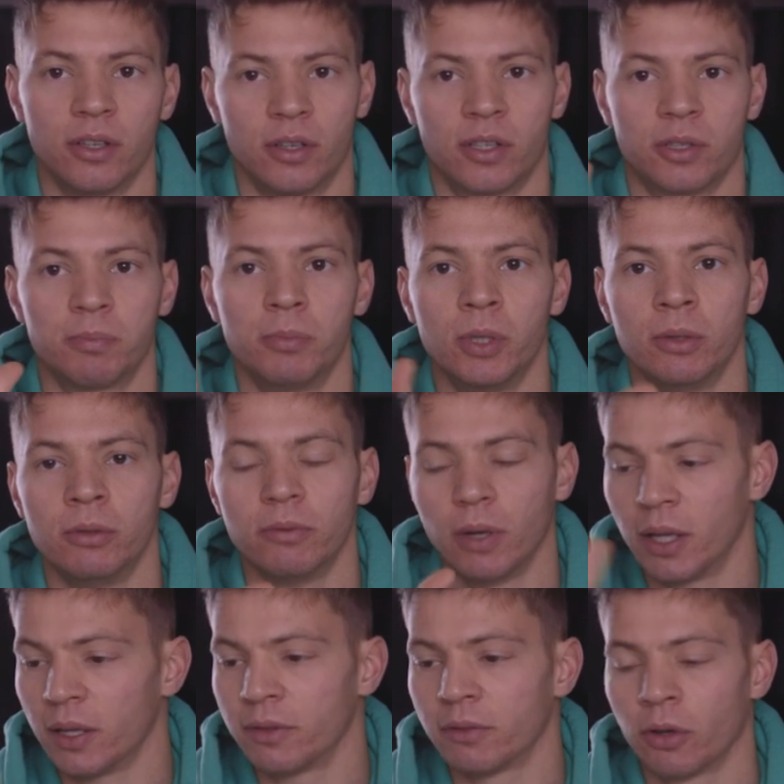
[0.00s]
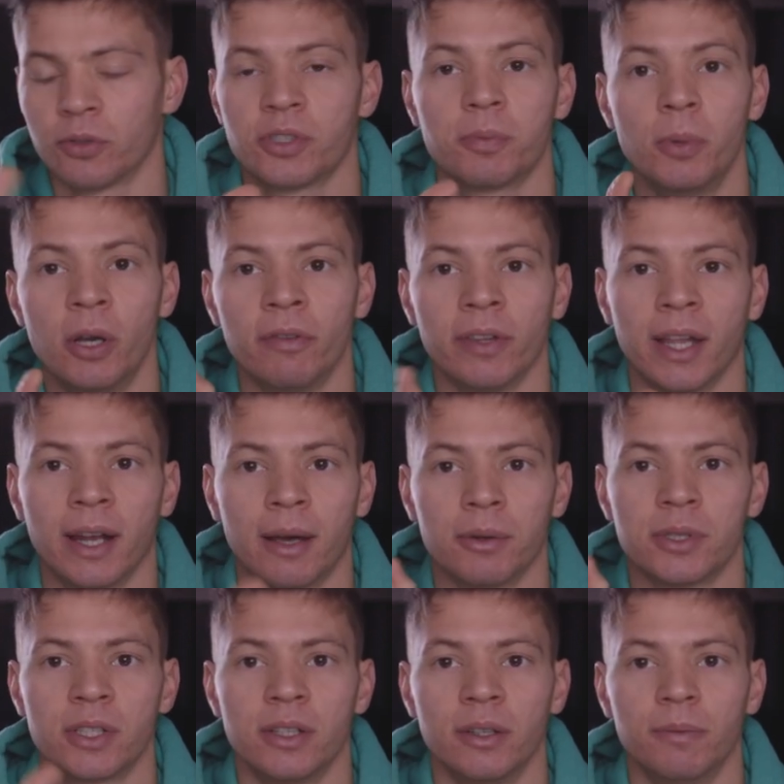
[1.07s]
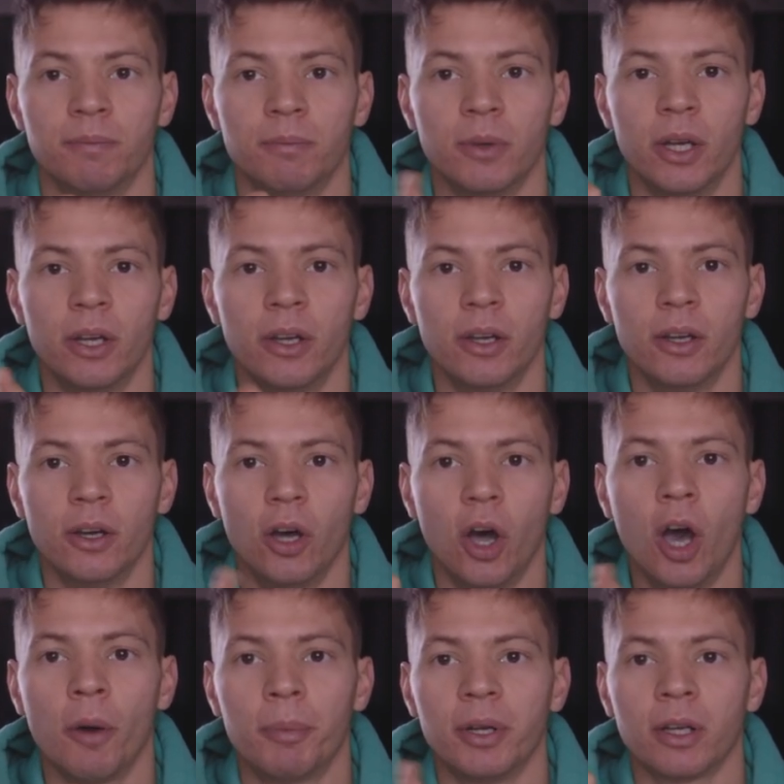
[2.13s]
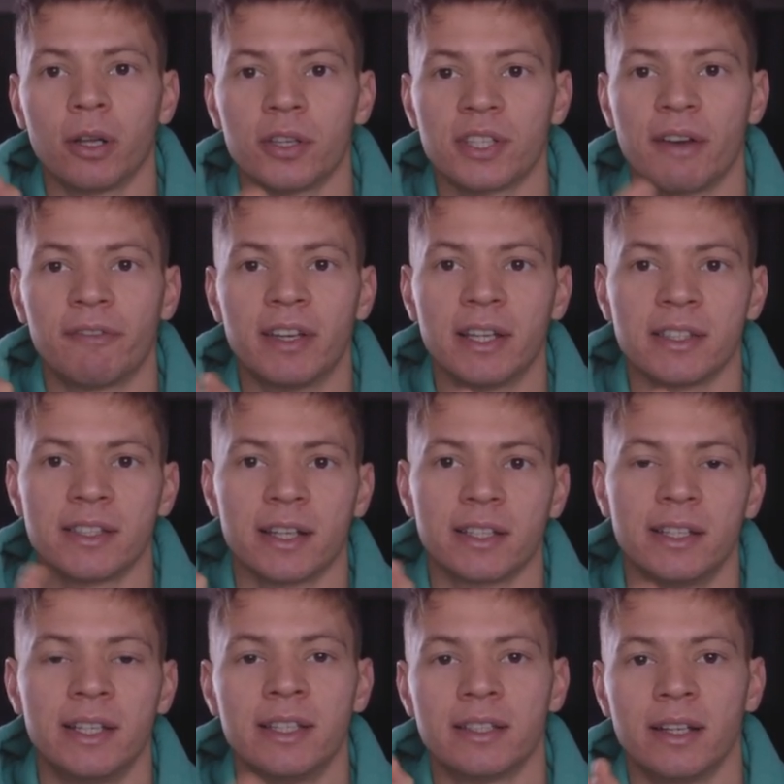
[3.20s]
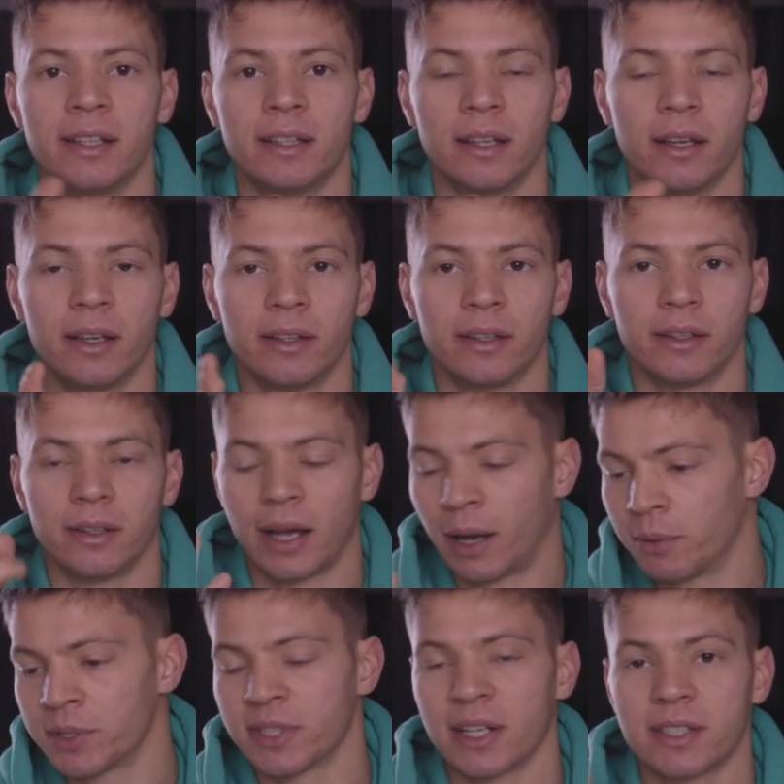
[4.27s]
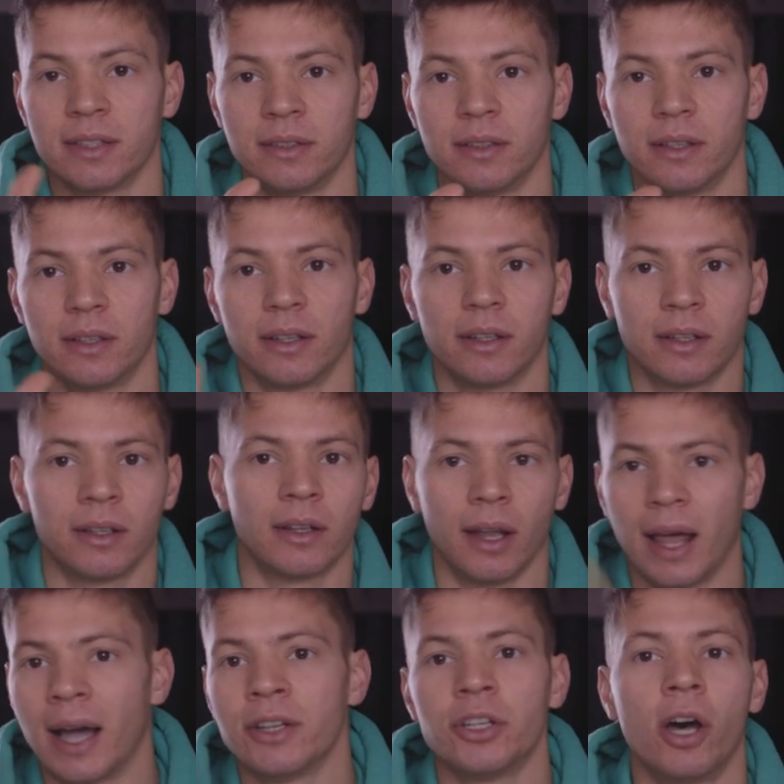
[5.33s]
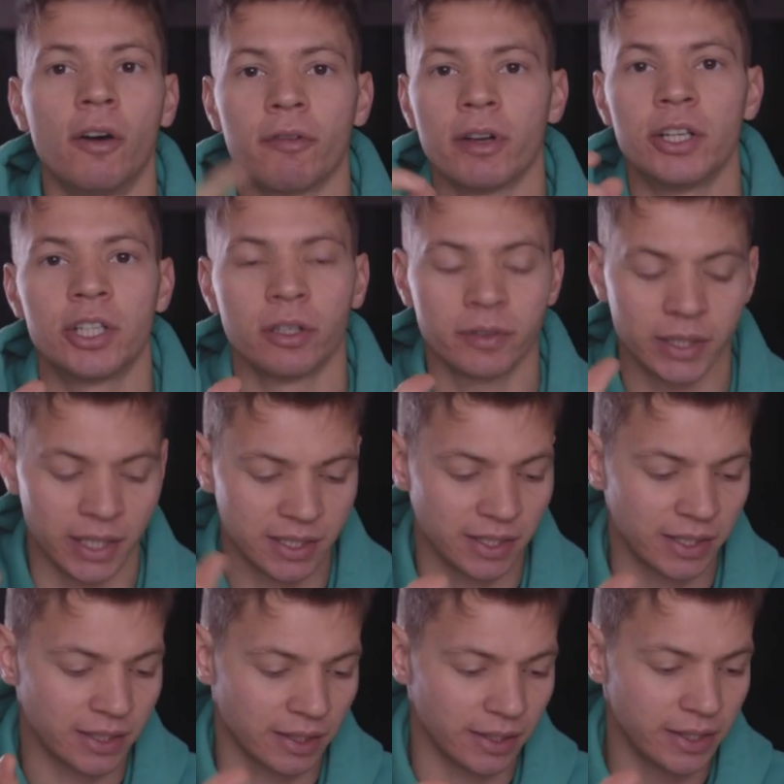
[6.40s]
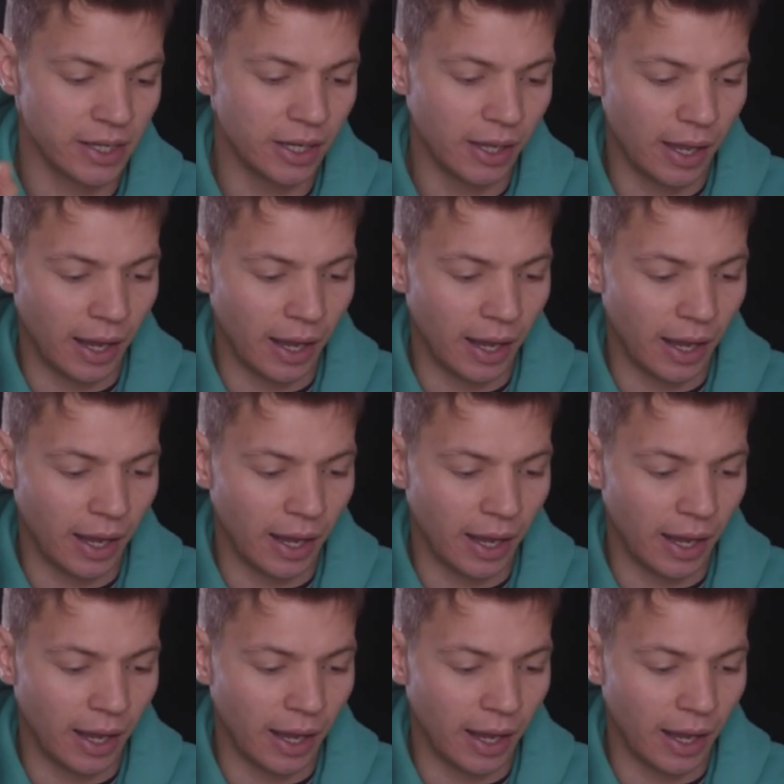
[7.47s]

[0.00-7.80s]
they're all smooth and they allow us to open and close our fingers nice and easily, that ours nice and glide over each other nice and easily.